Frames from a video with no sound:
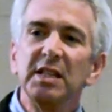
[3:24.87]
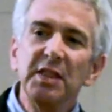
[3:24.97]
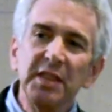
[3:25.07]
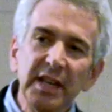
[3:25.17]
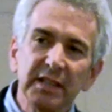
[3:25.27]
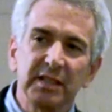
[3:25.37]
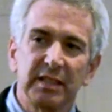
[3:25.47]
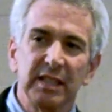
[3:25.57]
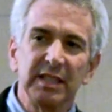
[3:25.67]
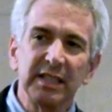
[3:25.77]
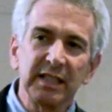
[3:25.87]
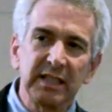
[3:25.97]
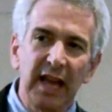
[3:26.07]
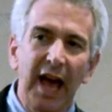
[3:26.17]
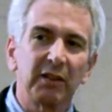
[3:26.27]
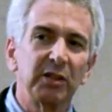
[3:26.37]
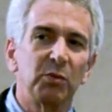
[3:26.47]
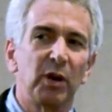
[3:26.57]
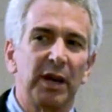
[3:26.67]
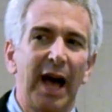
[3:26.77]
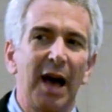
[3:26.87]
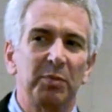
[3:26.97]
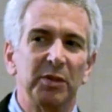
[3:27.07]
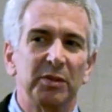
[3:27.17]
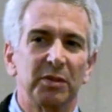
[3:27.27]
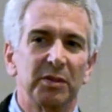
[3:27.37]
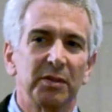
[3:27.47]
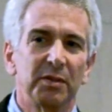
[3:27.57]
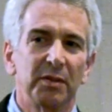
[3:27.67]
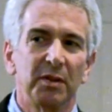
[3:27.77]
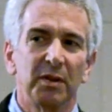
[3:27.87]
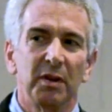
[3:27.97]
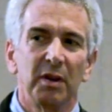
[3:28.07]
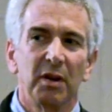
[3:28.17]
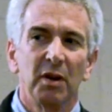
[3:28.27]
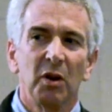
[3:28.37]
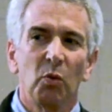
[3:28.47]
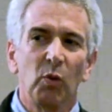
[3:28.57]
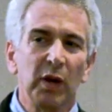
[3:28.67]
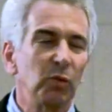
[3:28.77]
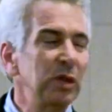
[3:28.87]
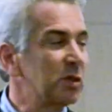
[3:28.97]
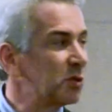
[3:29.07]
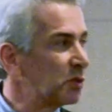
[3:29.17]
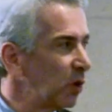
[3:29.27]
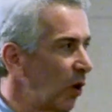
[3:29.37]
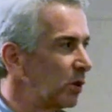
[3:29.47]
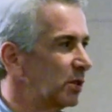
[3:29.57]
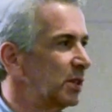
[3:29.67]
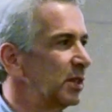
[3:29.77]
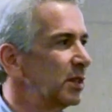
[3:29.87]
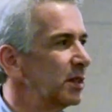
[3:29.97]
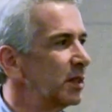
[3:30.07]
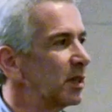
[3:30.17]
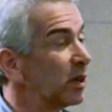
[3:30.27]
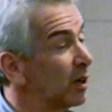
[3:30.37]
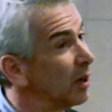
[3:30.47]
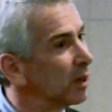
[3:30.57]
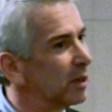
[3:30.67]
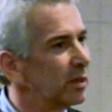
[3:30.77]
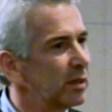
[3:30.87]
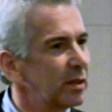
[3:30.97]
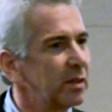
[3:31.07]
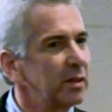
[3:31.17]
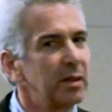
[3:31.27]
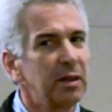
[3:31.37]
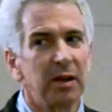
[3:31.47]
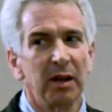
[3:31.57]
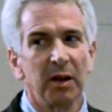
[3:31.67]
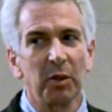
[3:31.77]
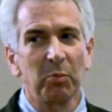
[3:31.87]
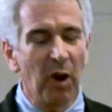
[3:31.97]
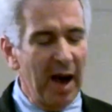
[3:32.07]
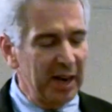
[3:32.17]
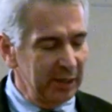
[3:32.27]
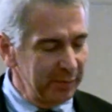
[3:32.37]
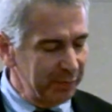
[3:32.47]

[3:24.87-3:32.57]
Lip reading: this is exactly what happens when we slowly cook the planet.